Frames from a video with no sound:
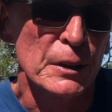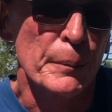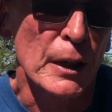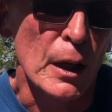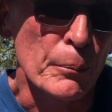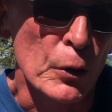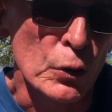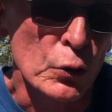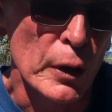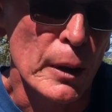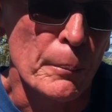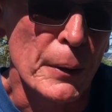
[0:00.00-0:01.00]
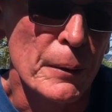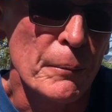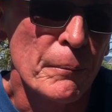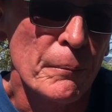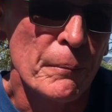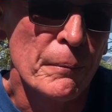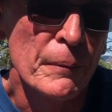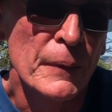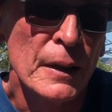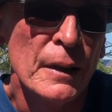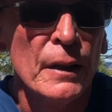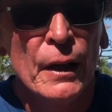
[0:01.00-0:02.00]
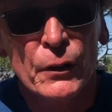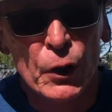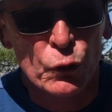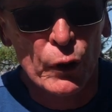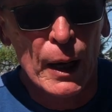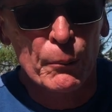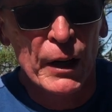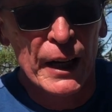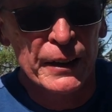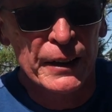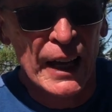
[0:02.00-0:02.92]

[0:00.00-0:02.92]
sped up her trip. The tram ran